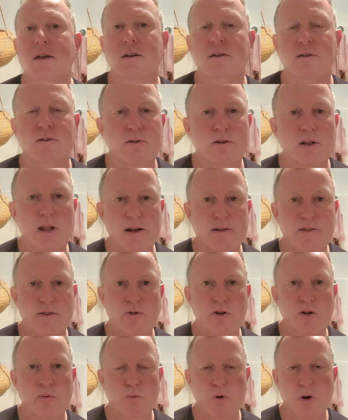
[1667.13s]
Good luck to
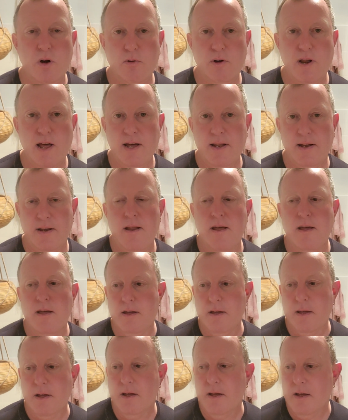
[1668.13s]
him, well done.
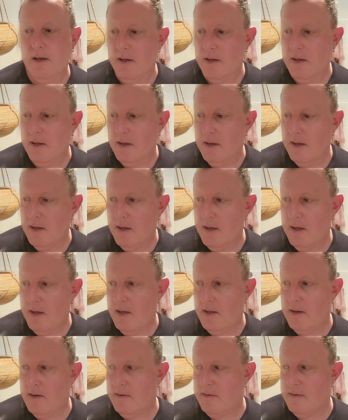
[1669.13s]

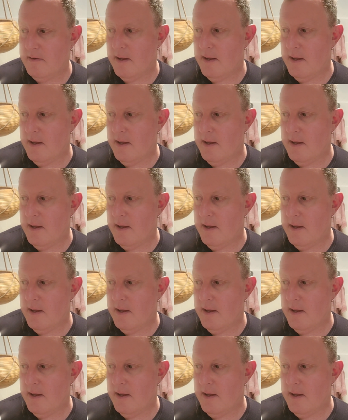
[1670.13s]
And